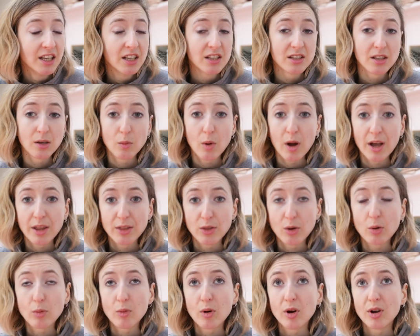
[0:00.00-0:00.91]
So what I
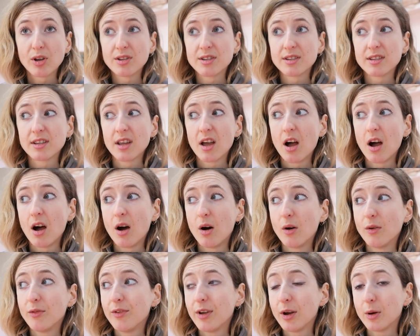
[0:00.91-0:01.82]
thought was
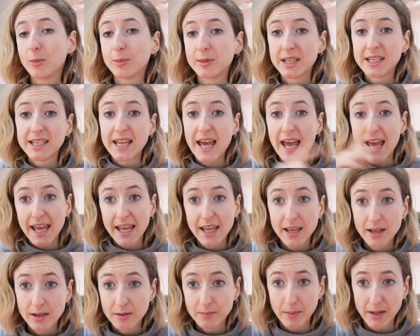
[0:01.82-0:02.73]
I'll film
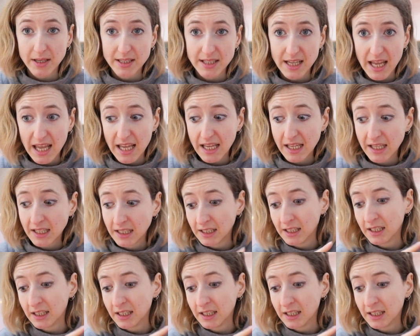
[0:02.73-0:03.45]
today, Monday,